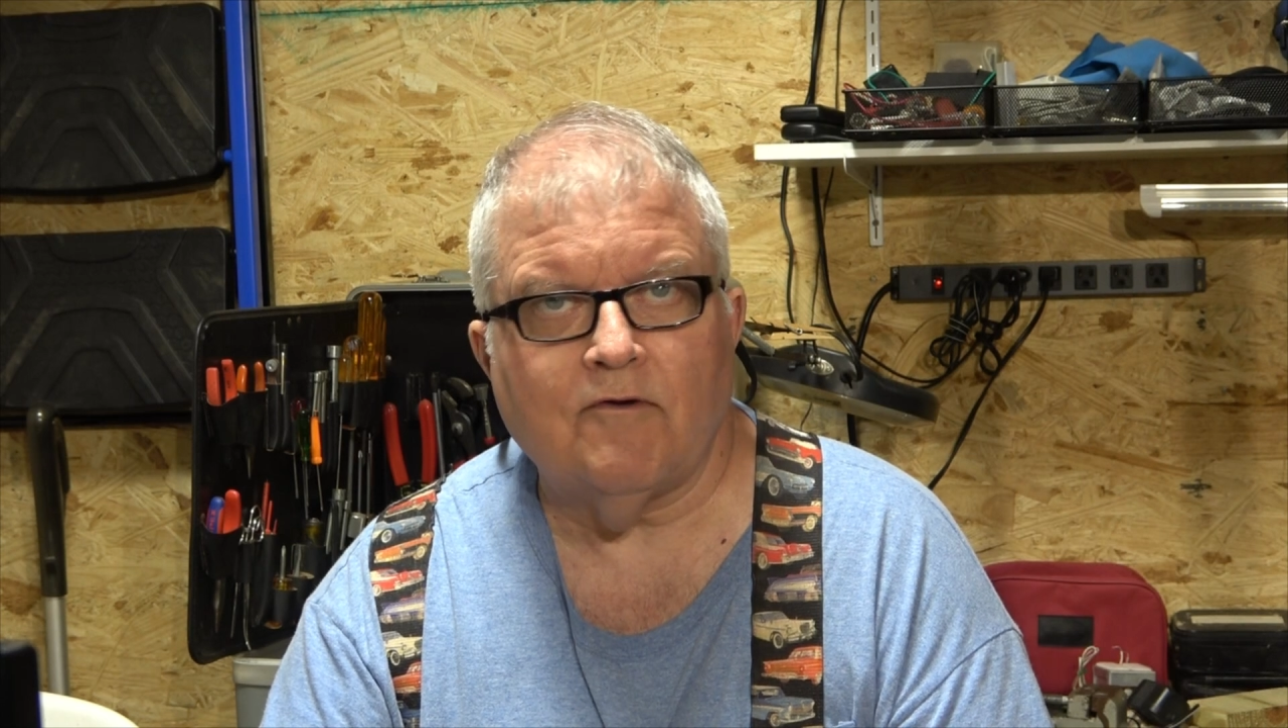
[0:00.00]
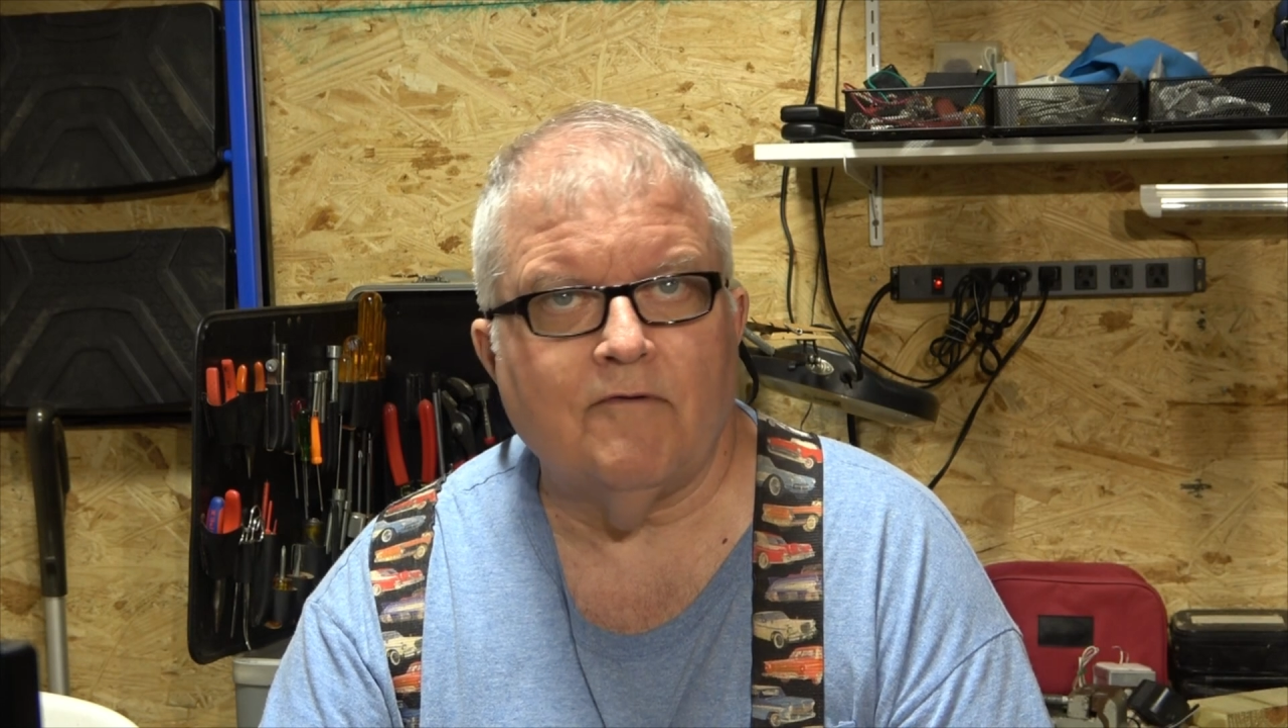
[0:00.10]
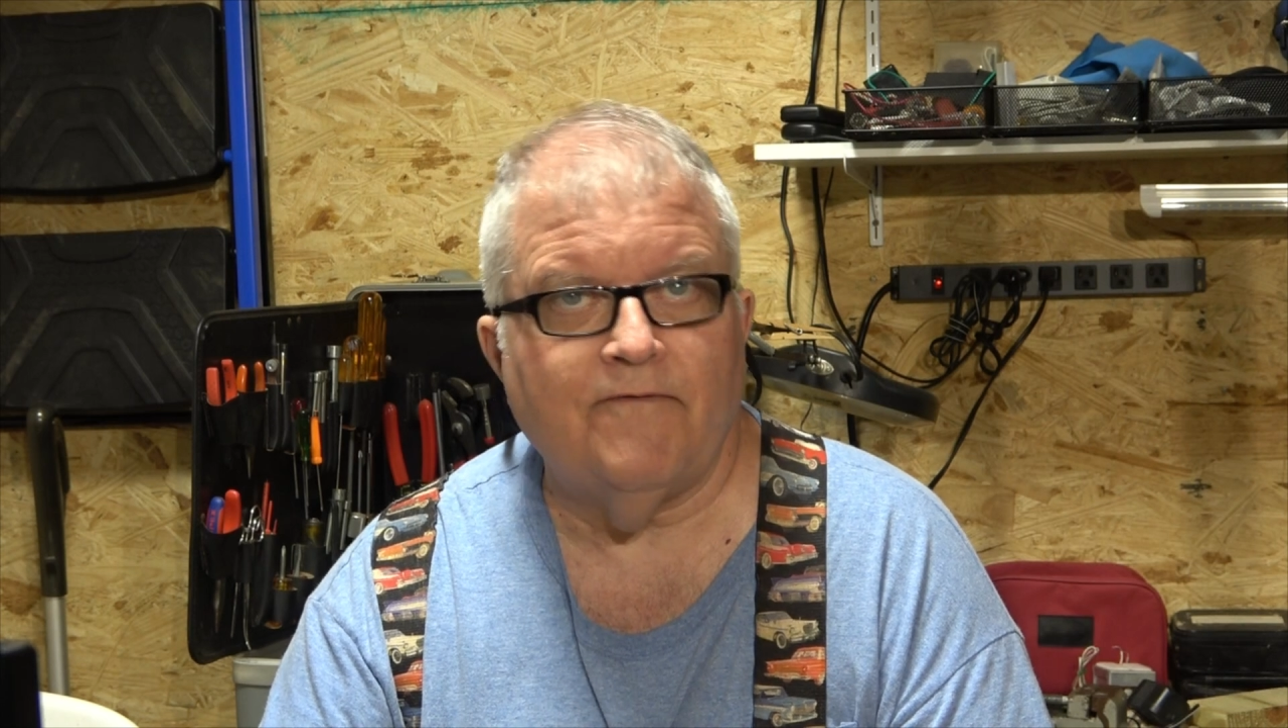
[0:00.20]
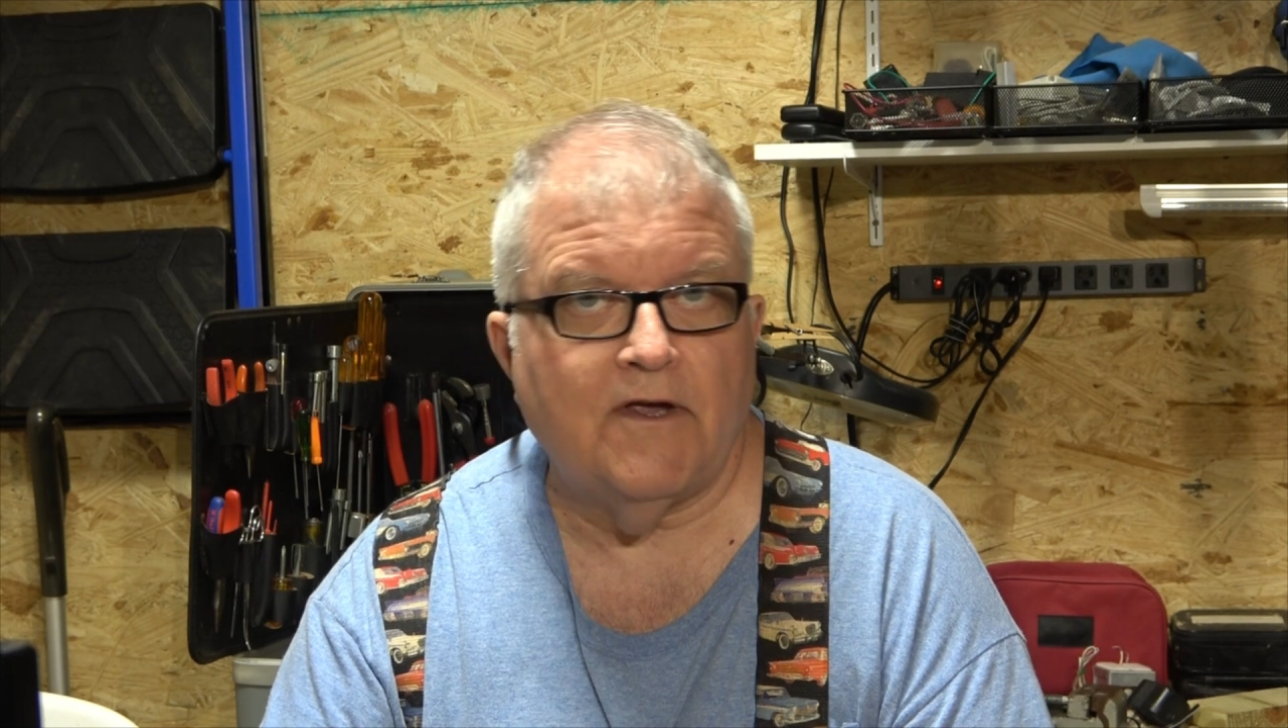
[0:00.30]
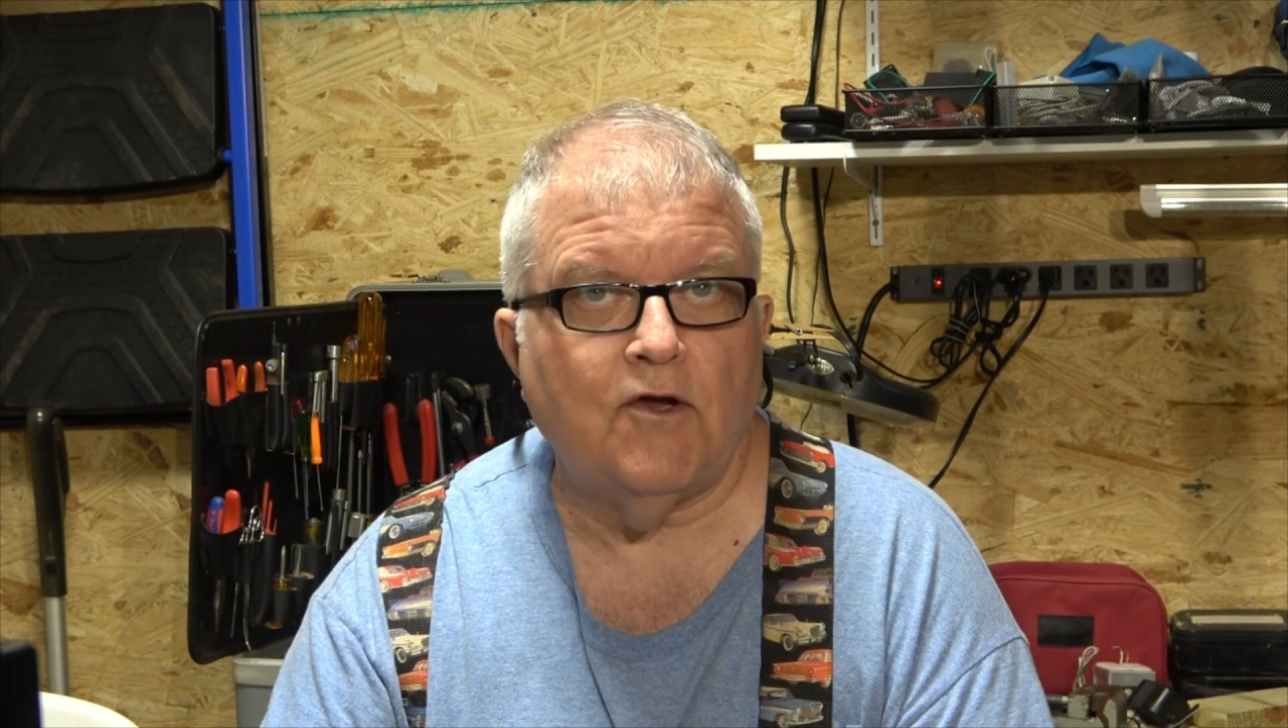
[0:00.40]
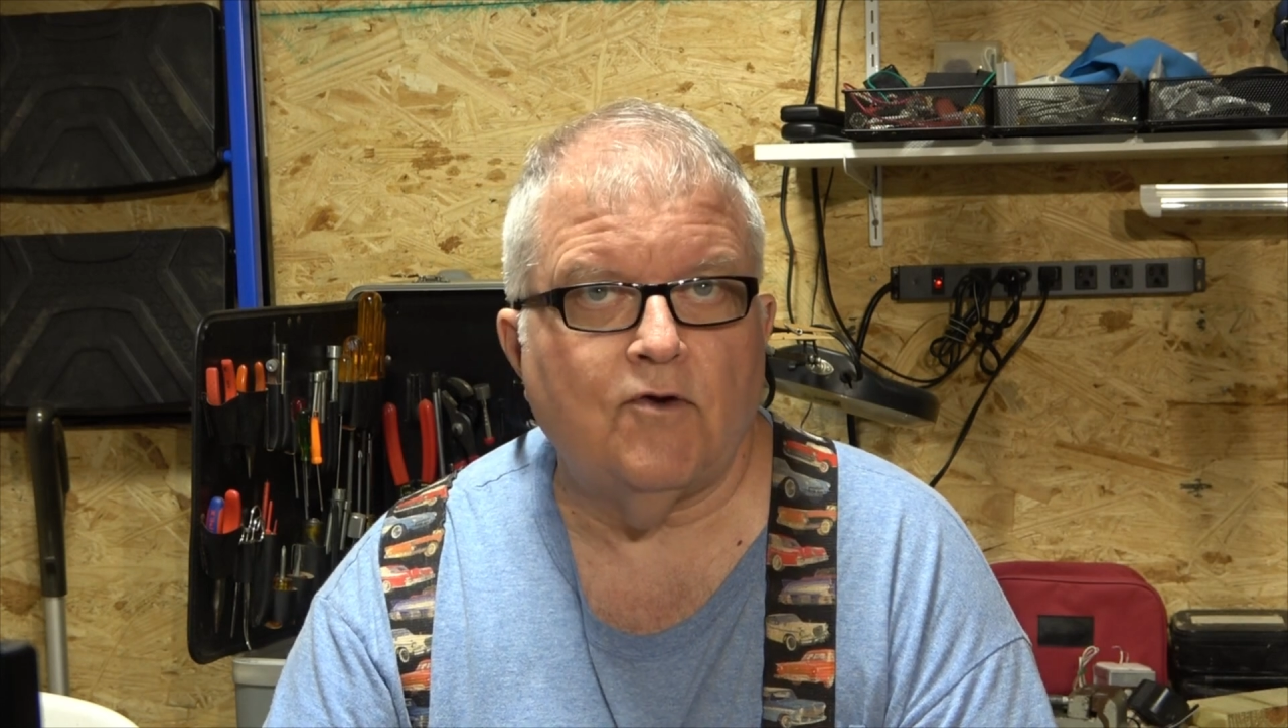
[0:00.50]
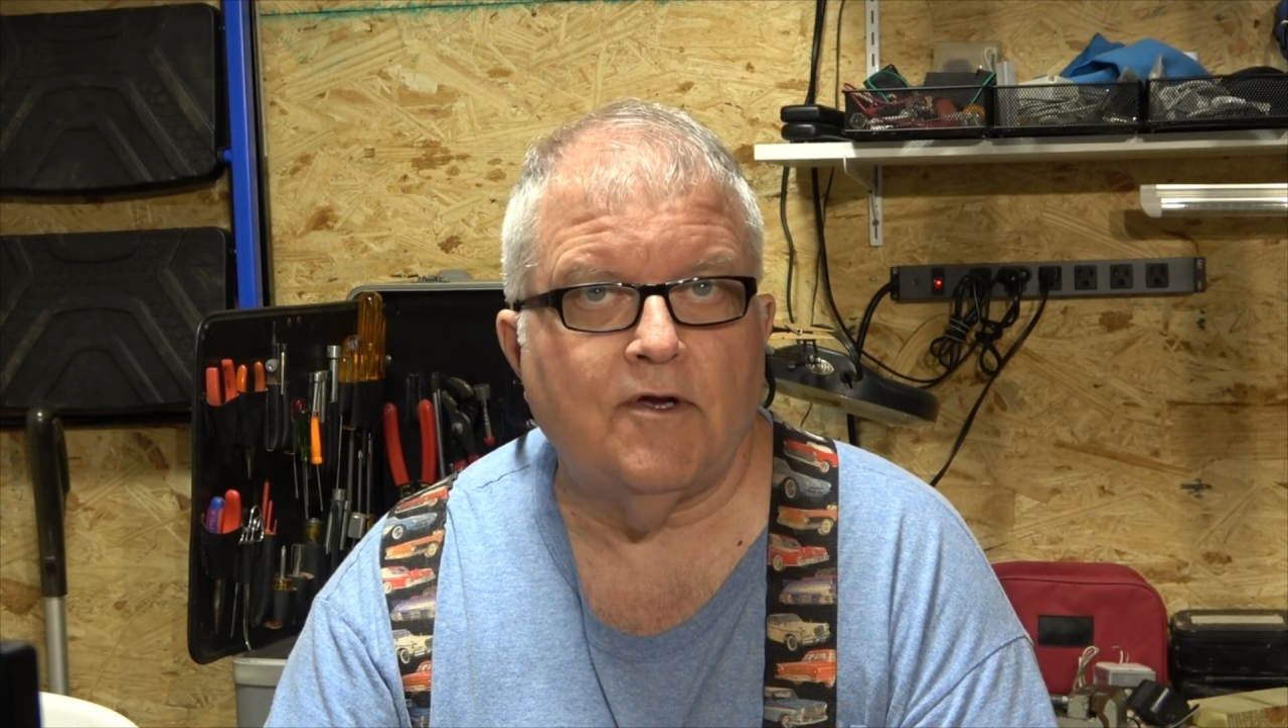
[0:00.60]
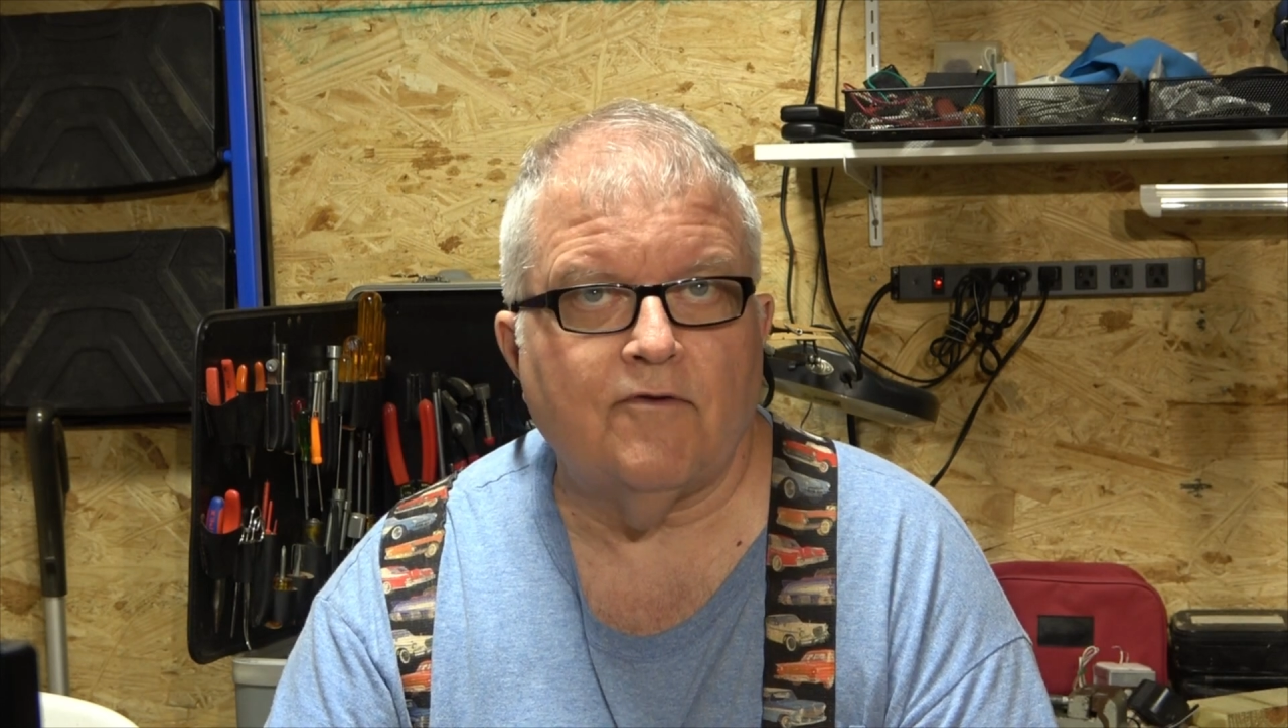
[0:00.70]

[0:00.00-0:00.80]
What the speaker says: configured